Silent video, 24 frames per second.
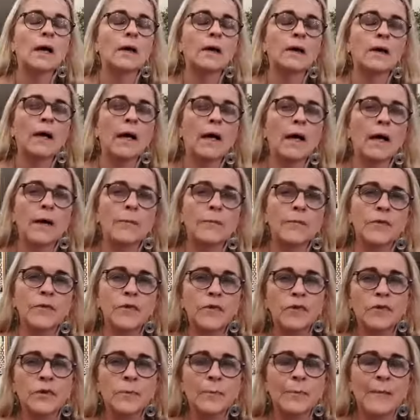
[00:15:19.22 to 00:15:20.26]

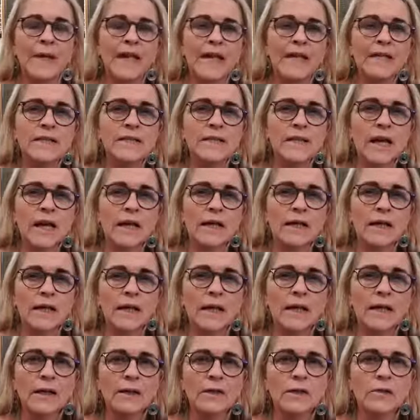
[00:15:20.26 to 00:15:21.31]
so the base
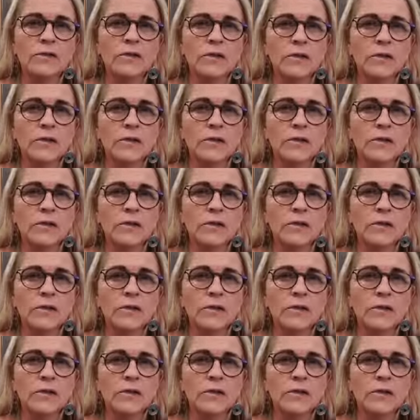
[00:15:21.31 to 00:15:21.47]
chakra